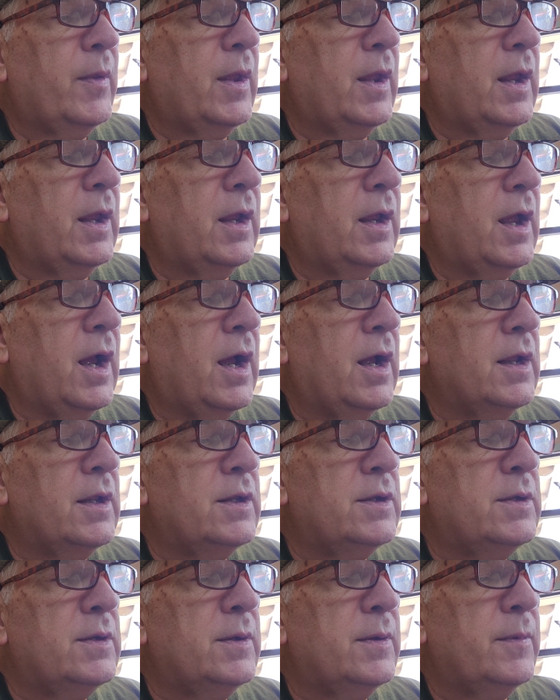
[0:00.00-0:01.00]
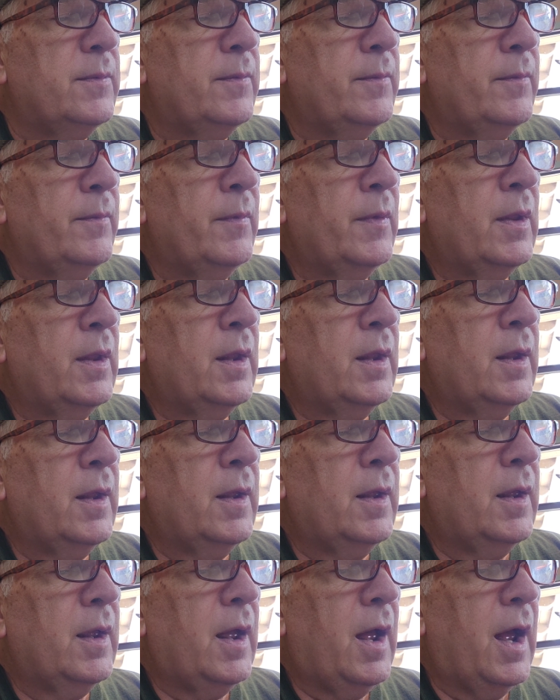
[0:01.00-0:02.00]
in God's
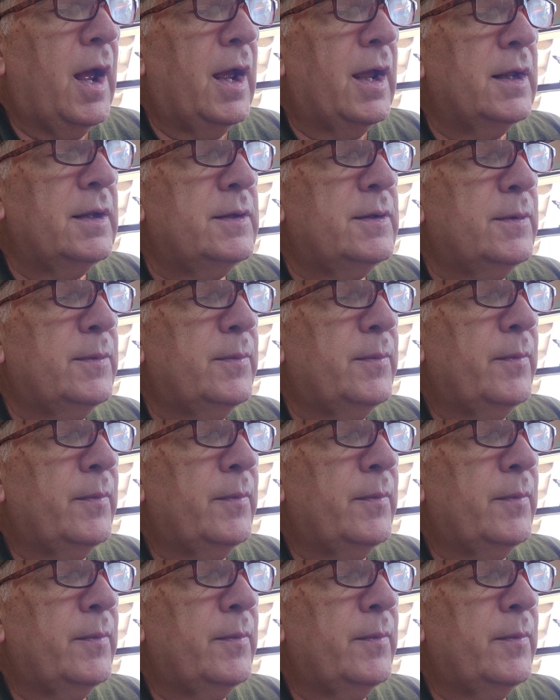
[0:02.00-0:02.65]
eyes.